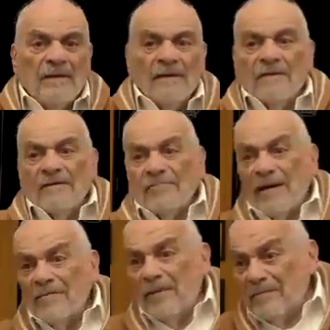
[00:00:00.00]
But the
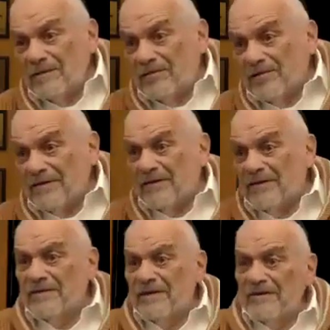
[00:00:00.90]
Rambam
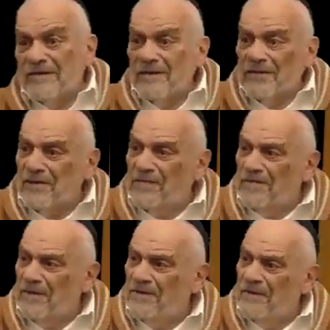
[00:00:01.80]
addresses this issue
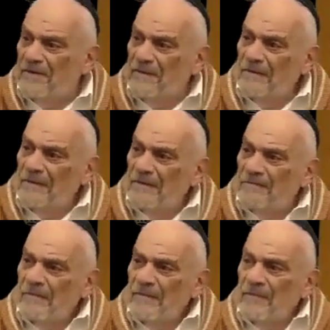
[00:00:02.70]

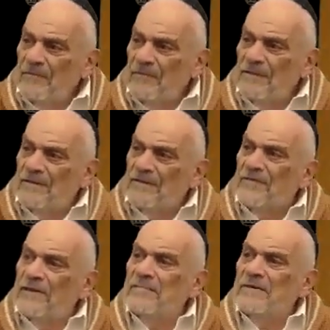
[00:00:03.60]
with his
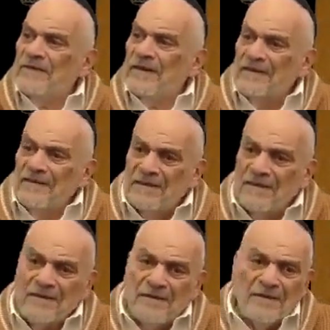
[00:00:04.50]
famous
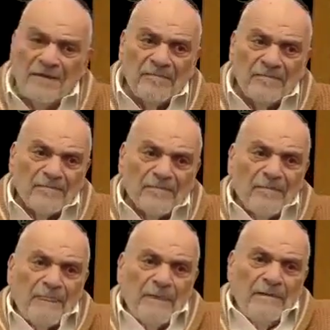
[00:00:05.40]
idea
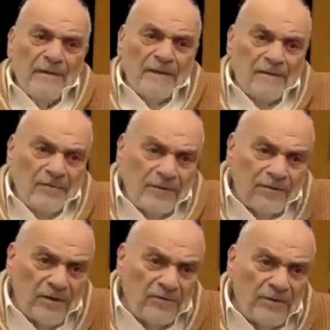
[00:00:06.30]
that there was
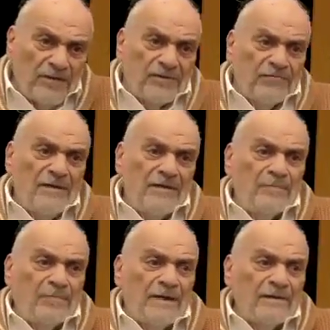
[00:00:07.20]
no decree
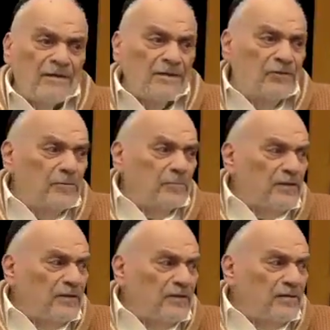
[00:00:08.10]
upon the
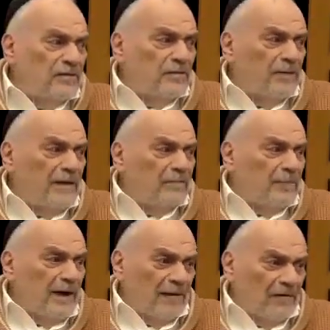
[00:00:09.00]
Egyptians or upon
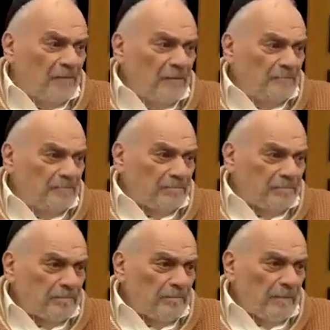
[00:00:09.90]
Pharaoh,
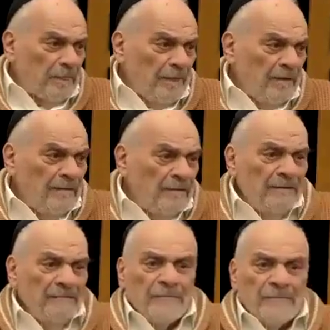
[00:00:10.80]

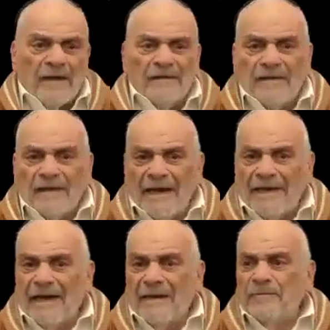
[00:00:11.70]
and that he had
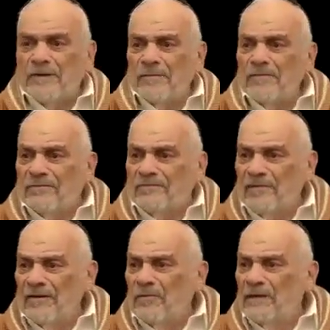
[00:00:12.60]
absolute
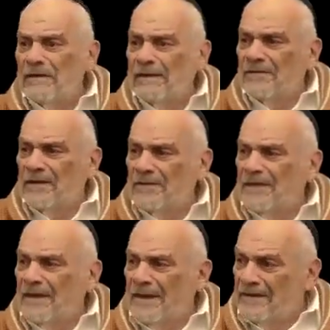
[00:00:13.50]
free will until
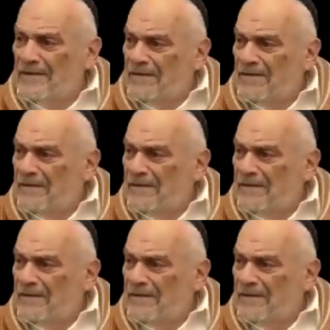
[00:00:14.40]
the end.